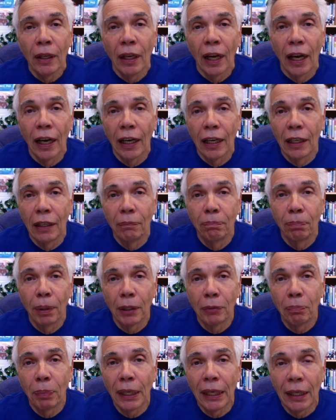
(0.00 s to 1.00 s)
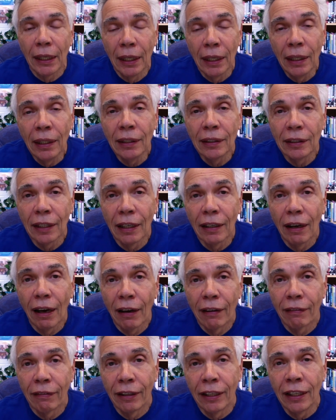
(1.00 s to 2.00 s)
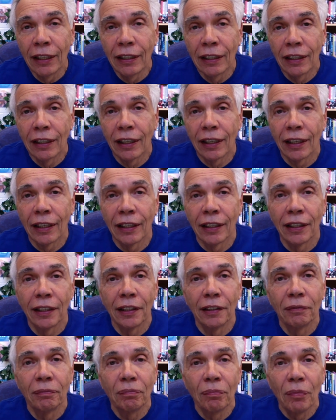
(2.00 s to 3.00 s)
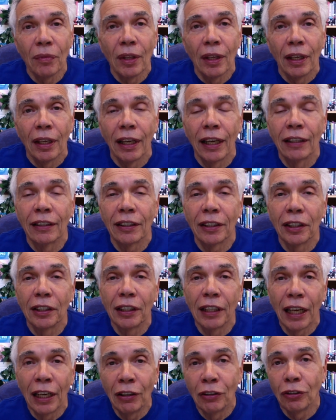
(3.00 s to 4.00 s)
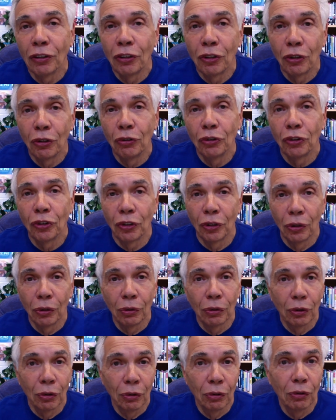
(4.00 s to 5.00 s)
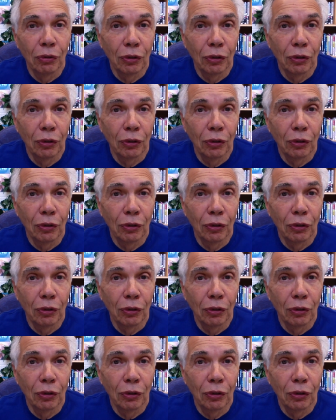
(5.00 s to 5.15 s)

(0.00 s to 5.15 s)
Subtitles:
but because I think it can introduce you to